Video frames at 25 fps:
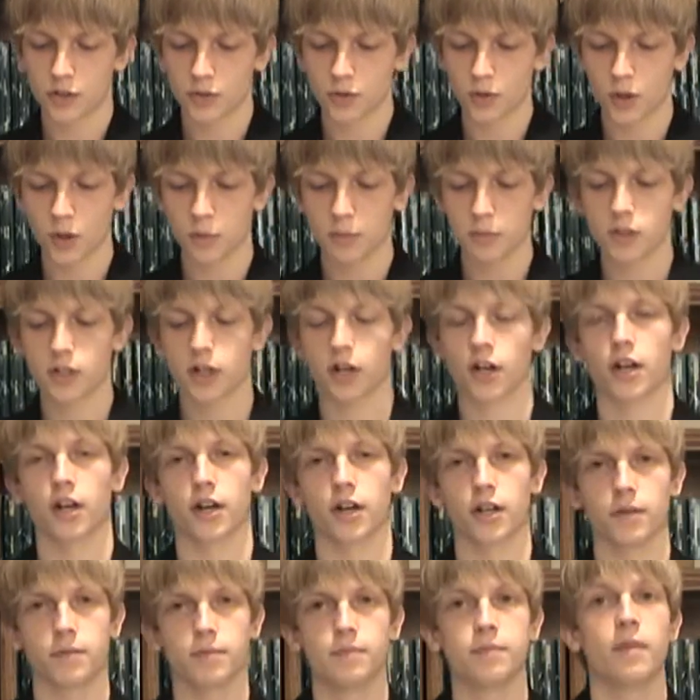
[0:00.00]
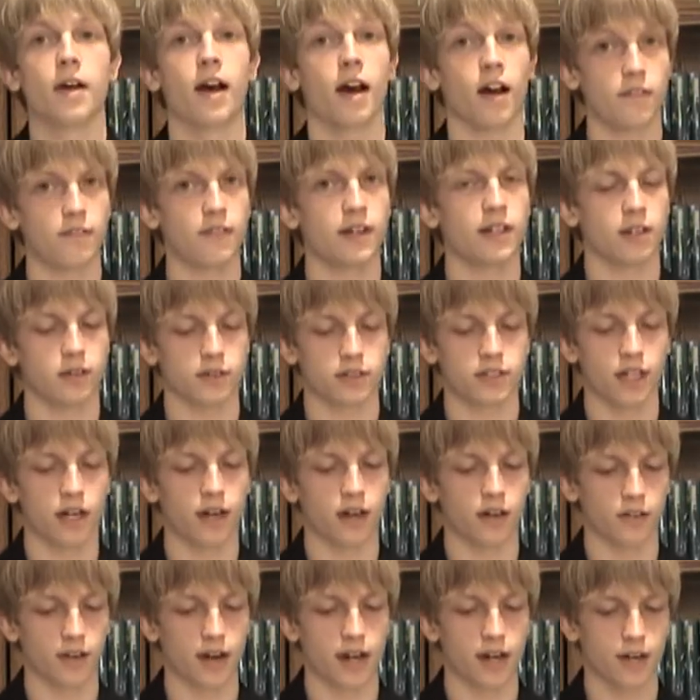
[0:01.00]
Jerome Kern, a fellow
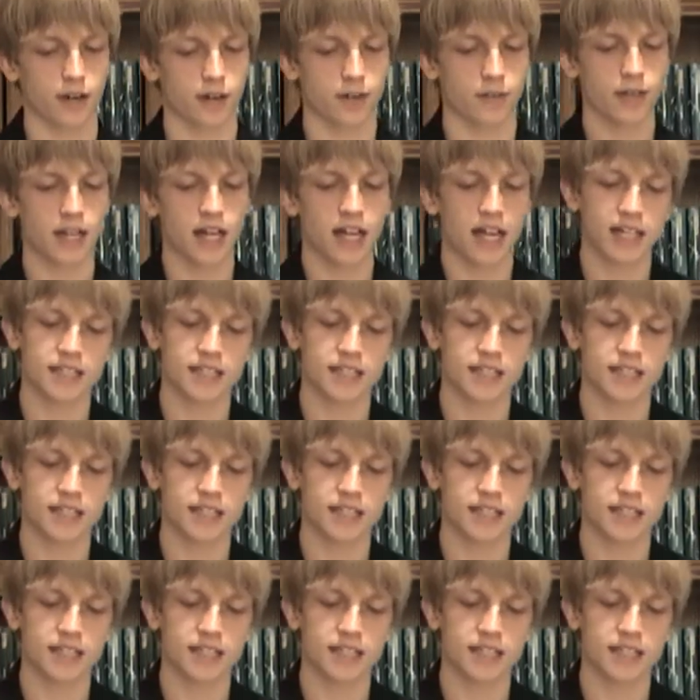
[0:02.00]
songwriter,